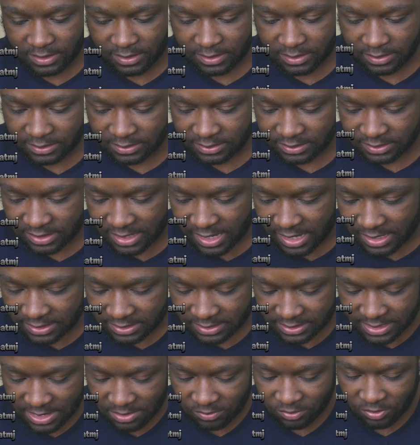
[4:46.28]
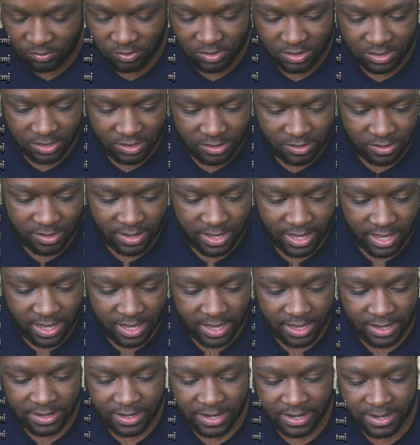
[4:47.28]
slice that we want to go
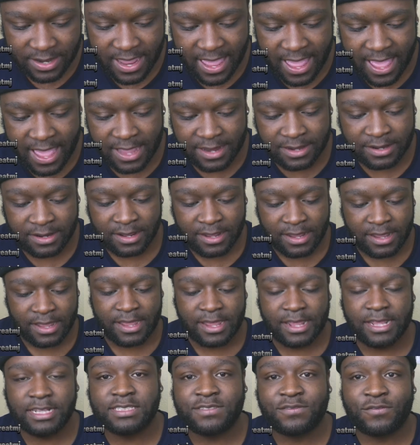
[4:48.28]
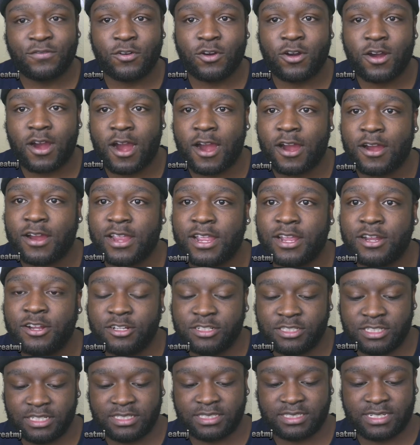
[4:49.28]
ahead and add is for our
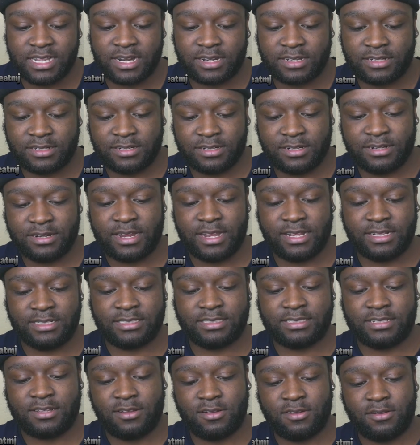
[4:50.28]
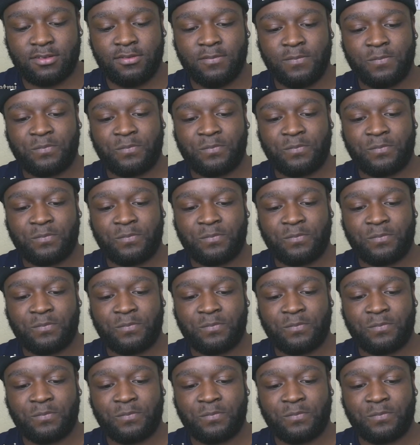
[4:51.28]
energy sector. And so